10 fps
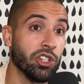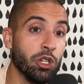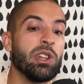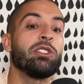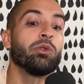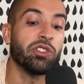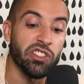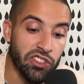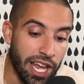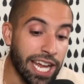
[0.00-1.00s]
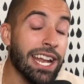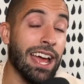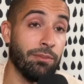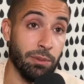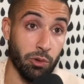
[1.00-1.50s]
You right. need to sustain and
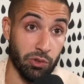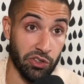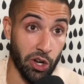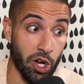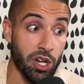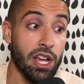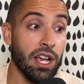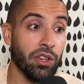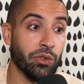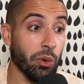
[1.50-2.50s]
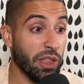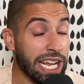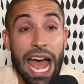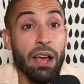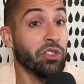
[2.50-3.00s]
have people return. So they
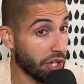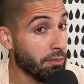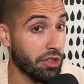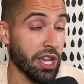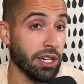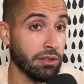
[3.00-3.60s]
have something.